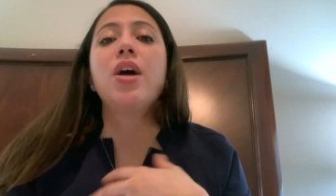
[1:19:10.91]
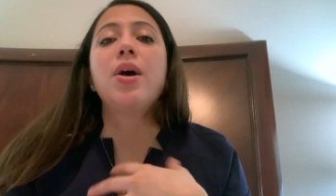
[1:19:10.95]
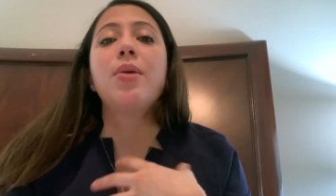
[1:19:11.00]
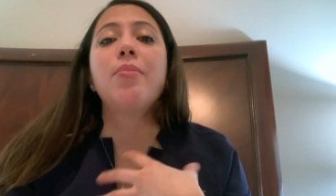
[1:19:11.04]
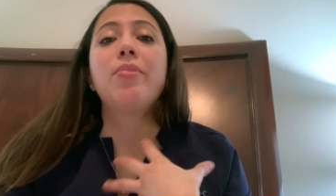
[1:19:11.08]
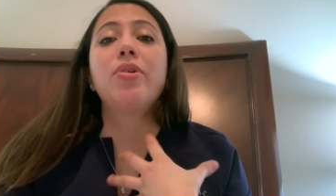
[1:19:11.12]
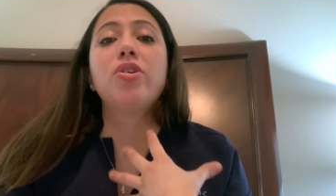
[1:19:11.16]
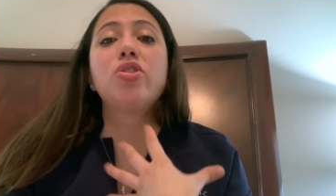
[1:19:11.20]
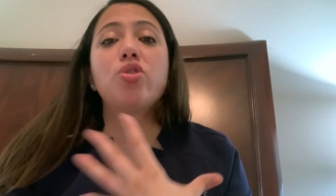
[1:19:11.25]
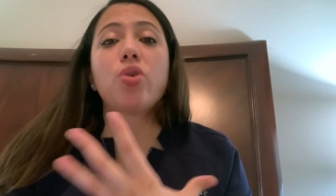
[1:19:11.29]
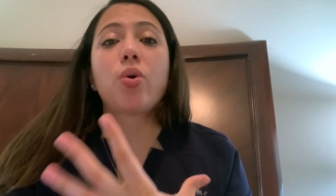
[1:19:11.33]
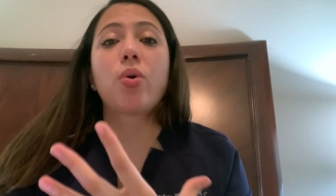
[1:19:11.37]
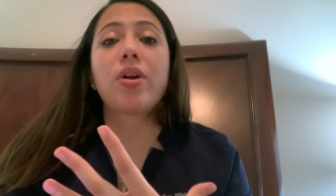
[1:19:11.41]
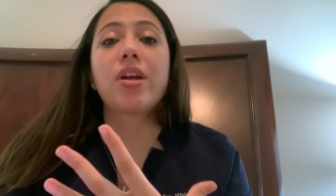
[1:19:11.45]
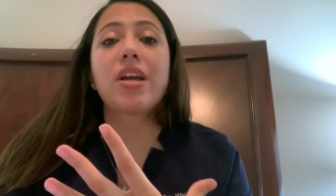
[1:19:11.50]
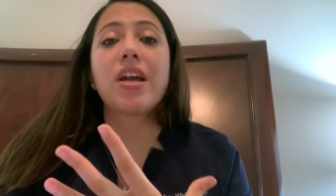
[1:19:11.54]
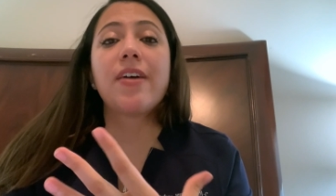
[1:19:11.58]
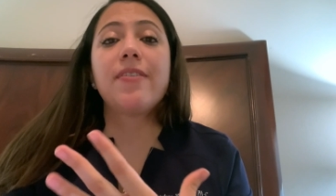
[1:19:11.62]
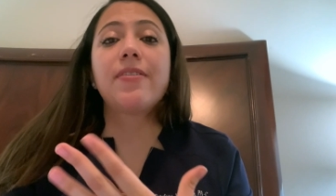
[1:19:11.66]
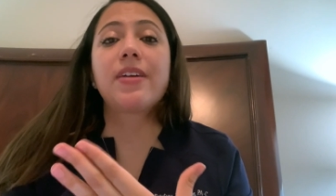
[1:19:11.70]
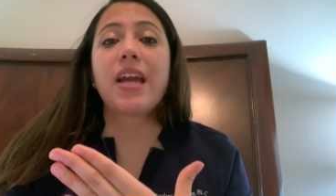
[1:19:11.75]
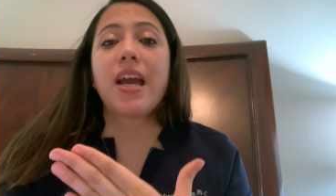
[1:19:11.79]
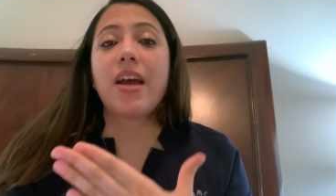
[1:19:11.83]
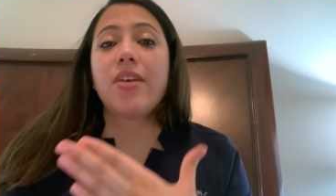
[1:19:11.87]
Majority
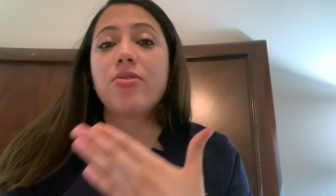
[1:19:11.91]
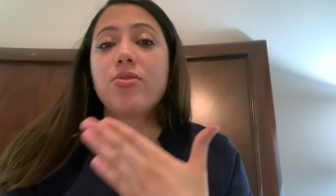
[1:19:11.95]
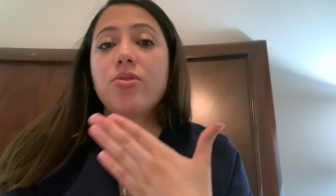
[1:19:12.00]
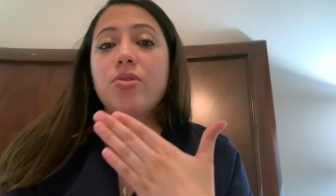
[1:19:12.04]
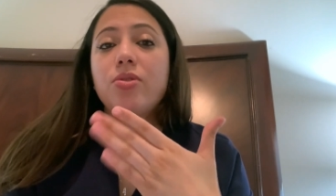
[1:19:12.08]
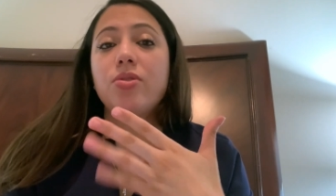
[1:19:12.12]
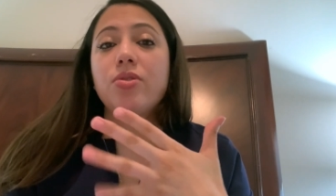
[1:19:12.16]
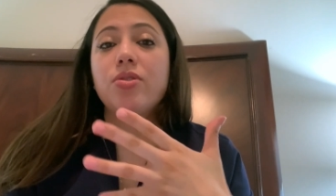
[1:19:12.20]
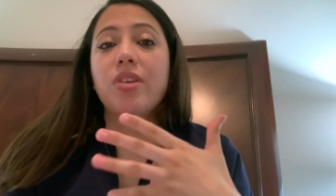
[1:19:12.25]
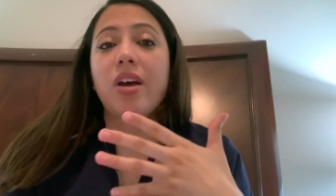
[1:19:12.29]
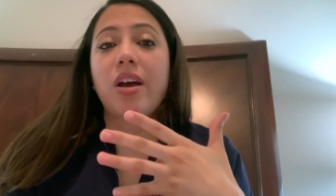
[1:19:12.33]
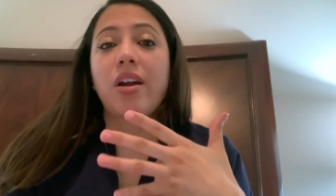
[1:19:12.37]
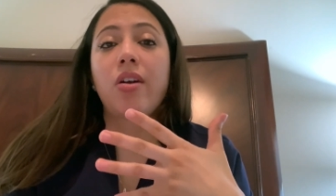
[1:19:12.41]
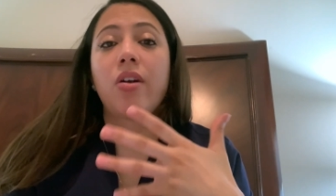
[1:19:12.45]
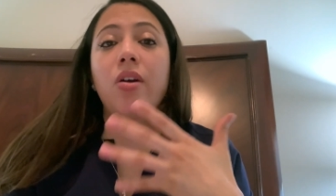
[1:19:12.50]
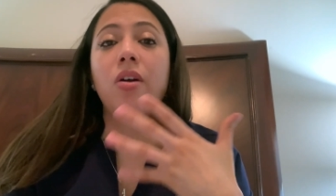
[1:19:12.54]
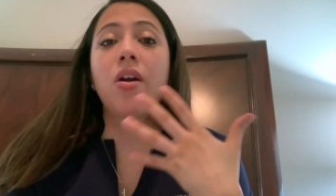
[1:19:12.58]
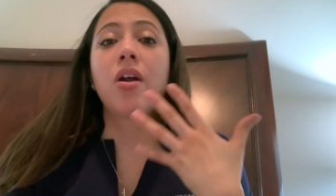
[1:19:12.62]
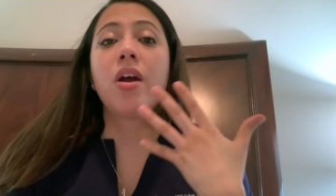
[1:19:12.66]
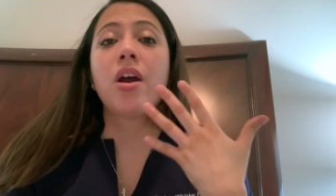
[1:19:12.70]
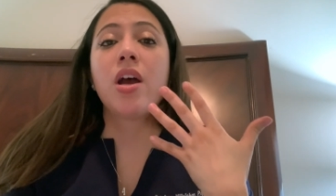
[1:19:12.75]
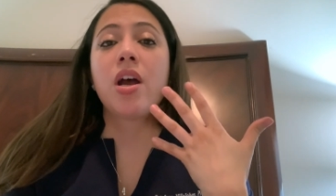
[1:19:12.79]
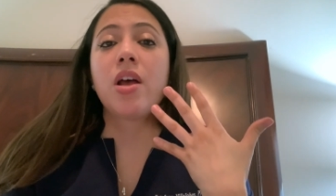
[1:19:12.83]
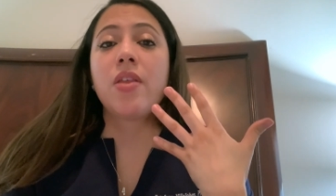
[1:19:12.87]
of cancers that are
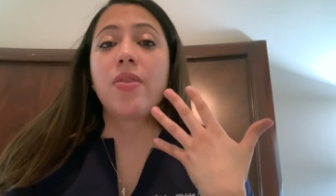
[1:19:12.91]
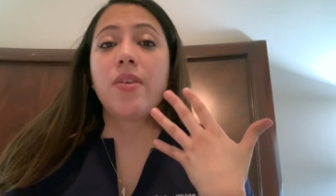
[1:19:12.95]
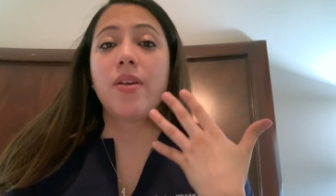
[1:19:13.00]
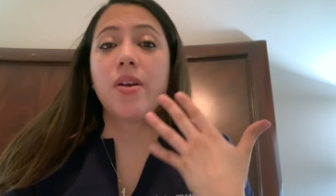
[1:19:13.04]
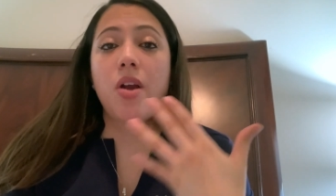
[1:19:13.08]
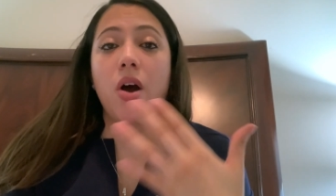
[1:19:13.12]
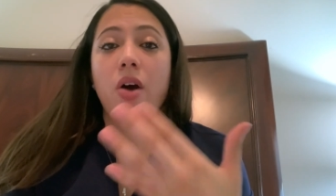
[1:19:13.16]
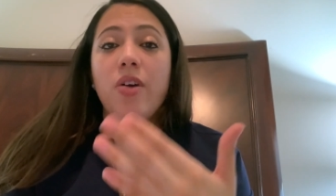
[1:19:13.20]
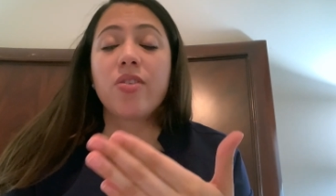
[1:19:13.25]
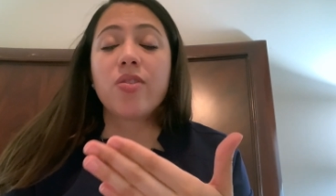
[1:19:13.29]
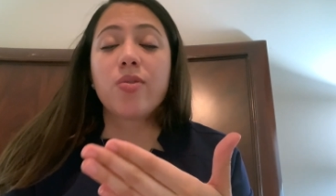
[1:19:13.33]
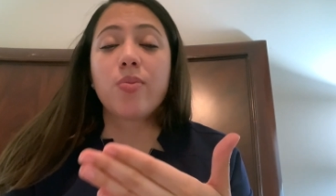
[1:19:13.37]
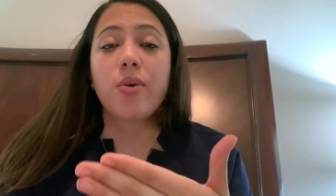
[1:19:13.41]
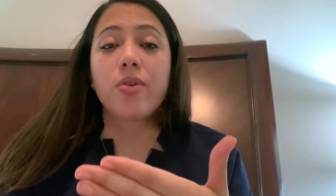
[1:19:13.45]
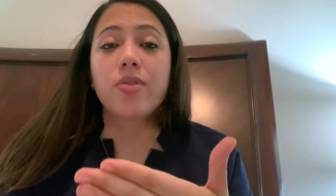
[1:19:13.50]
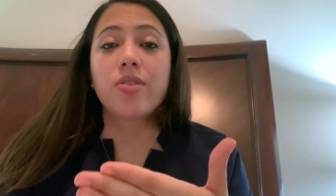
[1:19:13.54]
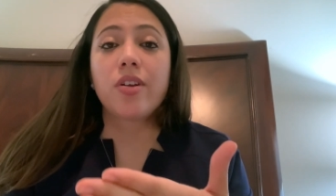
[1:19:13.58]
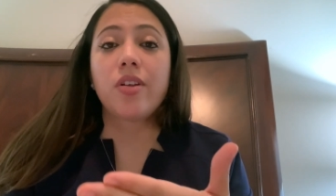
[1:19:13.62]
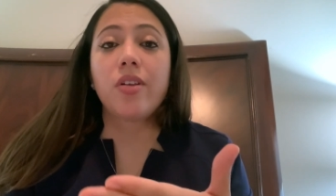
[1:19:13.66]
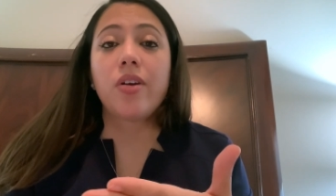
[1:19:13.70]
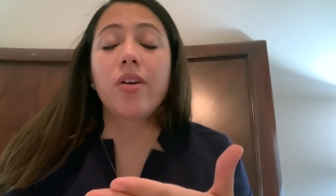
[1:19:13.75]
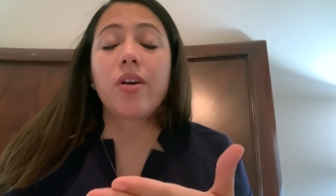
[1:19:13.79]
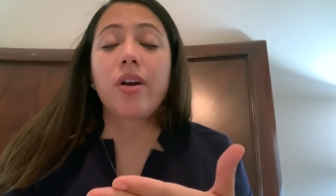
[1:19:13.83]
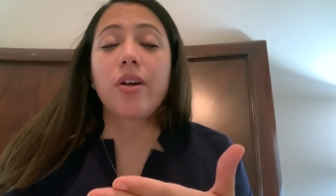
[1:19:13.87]
the non-small
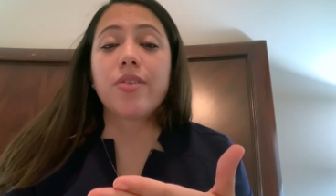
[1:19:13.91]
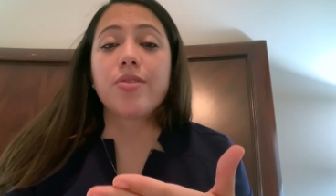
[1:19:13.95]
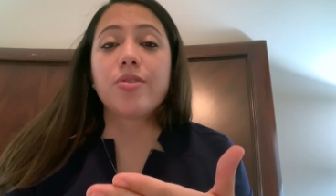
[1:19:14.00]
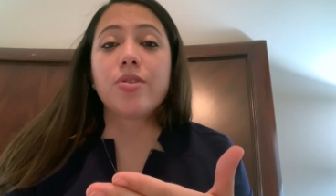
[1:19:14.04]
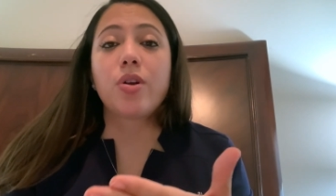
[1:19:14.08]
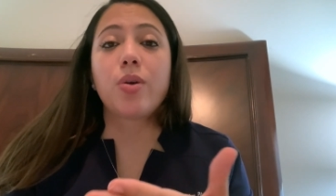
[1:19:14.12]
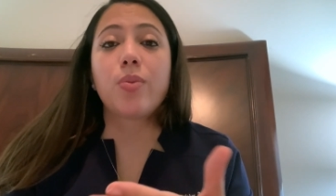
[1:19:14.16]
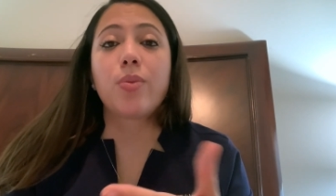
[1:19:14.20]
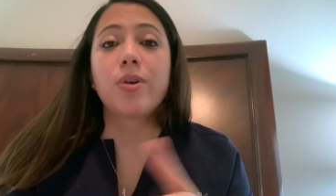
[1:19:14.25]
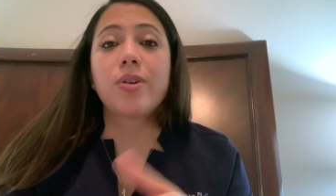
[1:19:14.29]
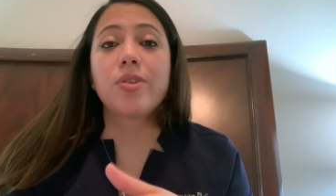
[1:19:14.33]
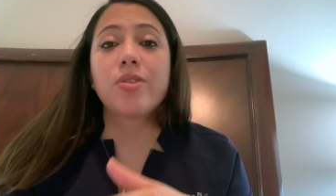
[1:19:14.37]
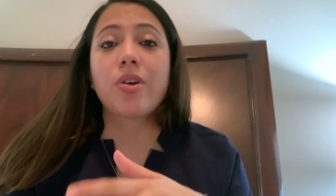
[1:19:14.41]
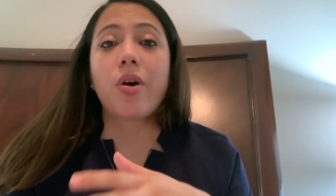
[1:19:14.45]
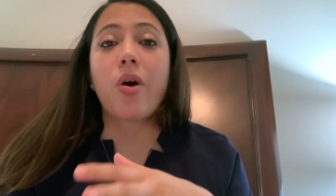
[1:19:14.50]
cell lung carcinomas